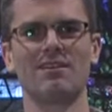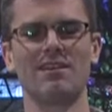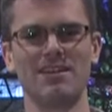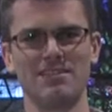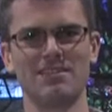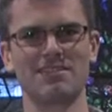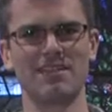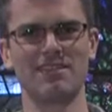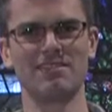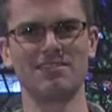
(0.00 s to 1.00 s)
Easier
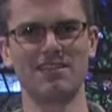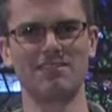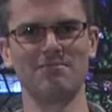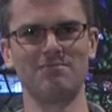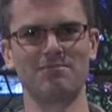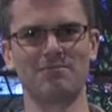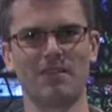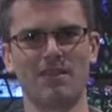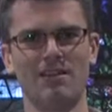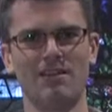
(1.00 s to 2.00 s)
said than done.
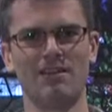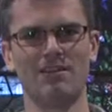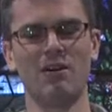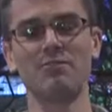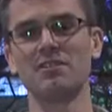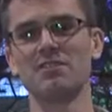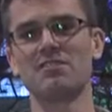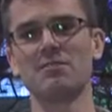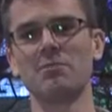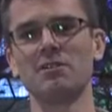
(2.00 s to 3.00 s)
Often it's
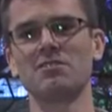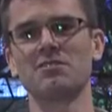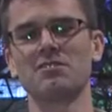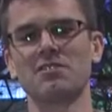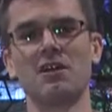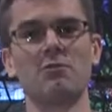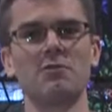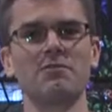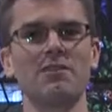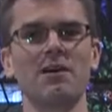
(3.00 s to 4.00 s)
simpler just to go with
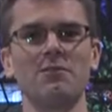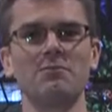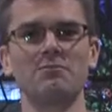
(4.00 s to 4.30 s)
the flow,